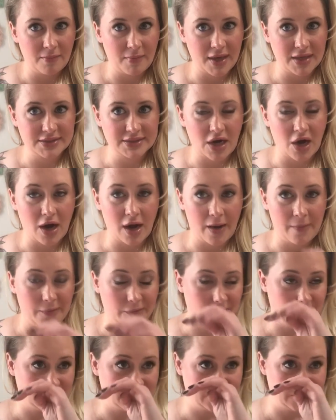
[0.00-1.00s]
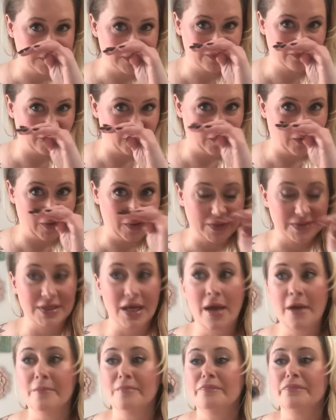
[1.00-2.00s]
mascara. I've been using this for years.
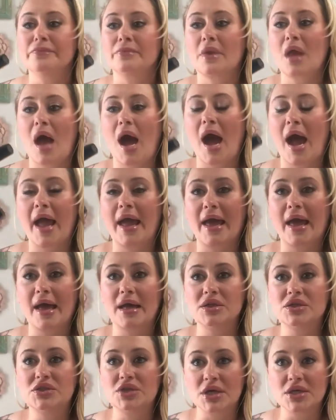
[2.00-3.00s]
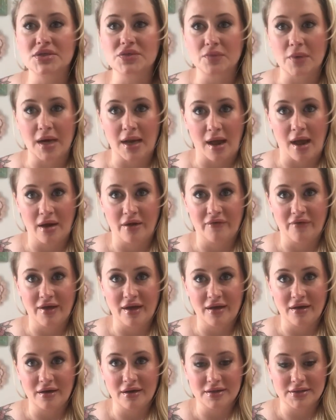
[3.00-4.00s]
I just ran out of
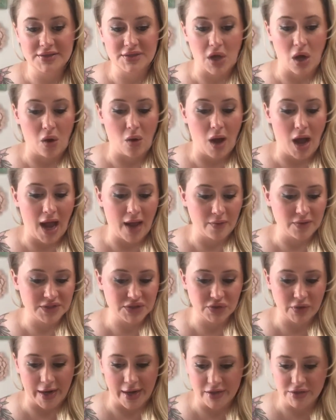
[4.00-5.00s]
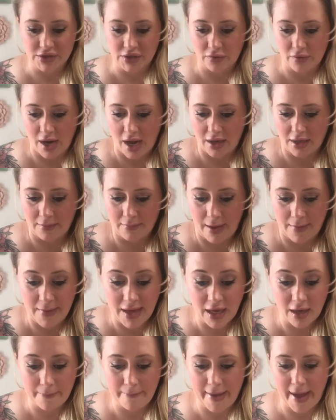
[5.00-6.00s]
it, so I was scrounging around in my
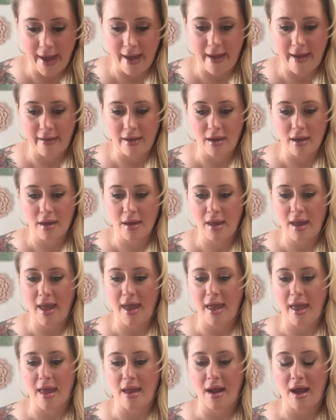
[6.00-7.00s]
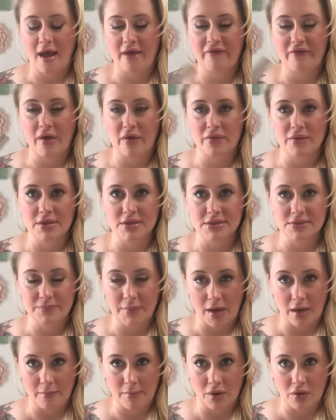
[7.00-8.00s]
makeup bag and I found this
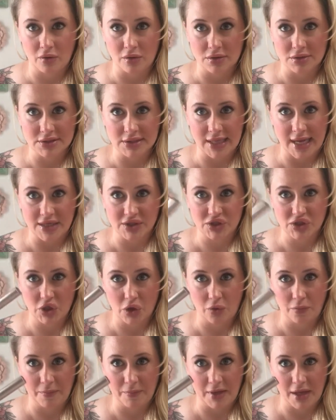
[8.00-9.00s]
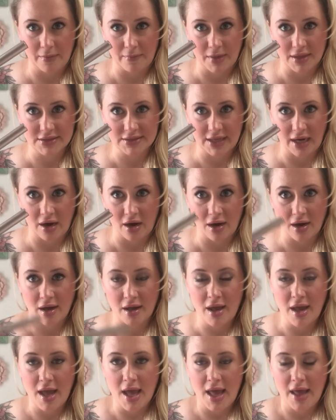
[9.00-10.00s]
Bare Minerals Lashtopia mascara.
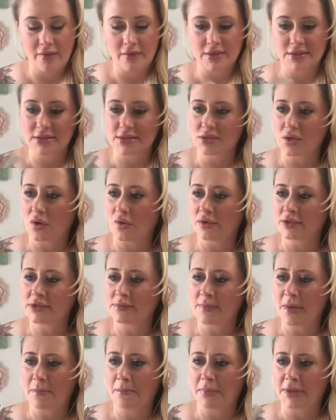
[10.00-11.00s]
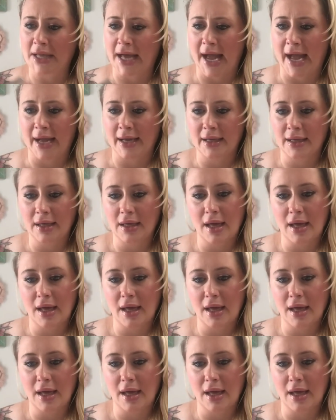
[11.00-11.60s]
This is Ultimate Black.